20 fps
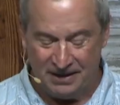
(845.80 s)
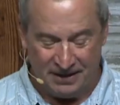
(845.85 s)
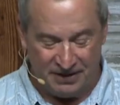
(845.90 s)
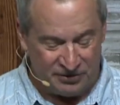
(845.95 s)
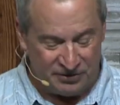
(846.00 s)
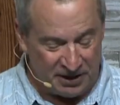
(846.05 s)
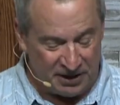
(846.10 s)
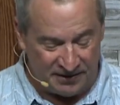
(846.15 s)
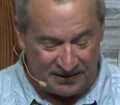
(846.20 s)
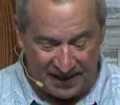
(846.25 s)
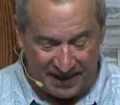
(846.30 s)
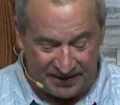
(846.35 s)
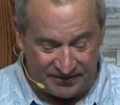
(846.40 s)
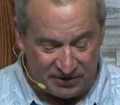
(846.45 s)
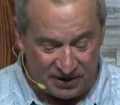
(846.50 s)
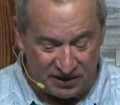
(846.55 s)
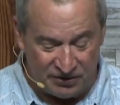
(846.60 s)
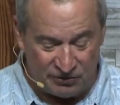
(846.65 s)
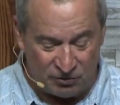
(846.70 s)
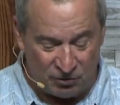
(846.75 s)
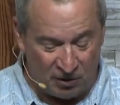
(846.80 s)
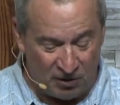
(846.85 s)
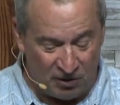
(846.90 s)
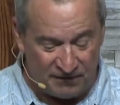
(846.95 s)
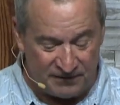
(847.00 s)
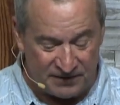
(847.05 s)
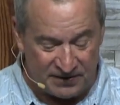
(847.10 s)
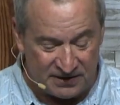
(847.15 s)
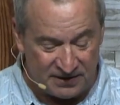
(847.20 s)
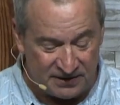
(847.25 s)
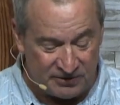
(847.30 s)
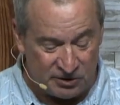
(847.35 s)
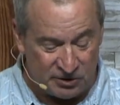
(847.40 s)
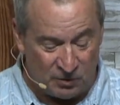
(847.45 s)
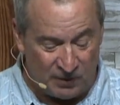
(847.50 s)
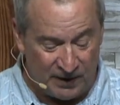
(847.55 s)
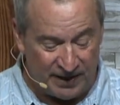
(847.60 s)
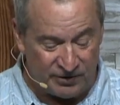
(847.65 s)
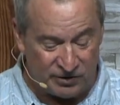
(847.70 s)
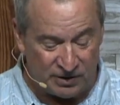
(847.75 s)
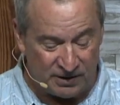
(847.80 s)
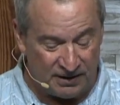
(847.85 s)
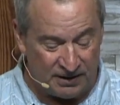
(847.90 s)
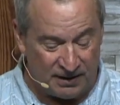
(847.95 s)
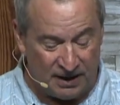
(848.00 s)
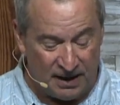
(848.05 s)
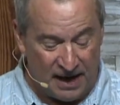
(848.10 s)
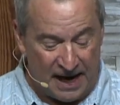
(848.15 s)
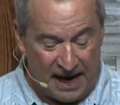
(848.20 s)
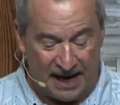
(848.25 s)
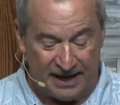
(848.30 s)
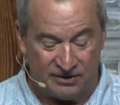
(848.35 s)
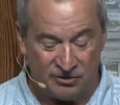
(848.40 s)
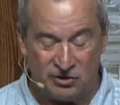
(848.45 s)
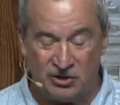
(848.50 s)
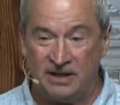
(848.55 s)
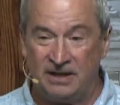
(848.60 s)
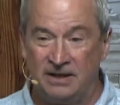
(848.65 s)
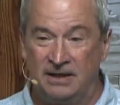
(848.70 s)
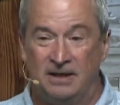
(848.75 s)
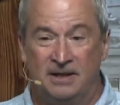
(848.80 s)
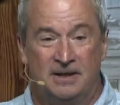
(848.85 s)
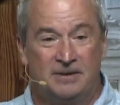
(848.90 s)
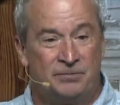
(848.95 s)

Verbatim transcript: She takes control of the situation and she,